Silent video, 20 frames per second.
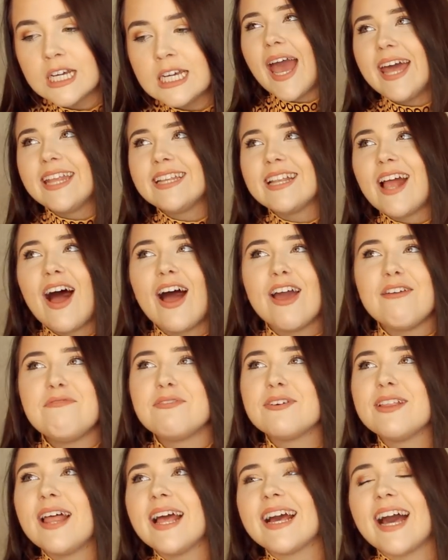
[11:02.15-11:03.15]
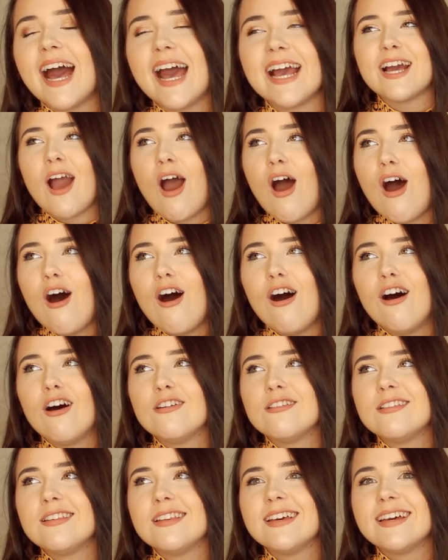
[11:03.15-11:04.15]
And I feel like
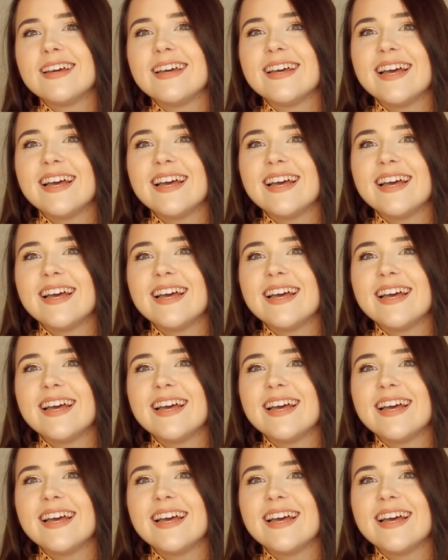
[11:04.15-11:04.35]
can't